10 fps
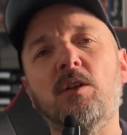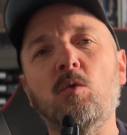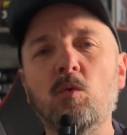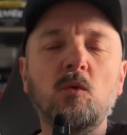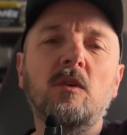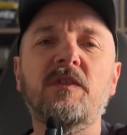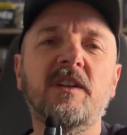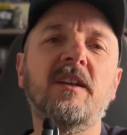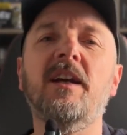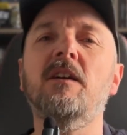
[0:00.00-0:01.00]
all of the
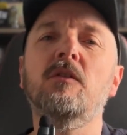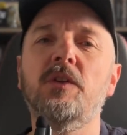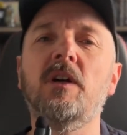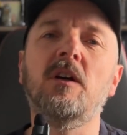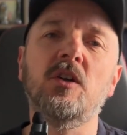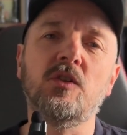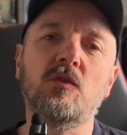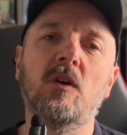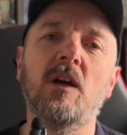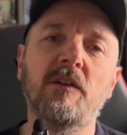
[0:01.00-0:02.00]
data on the hard
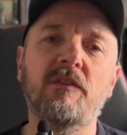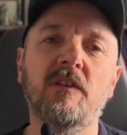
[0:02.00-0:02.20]
drive.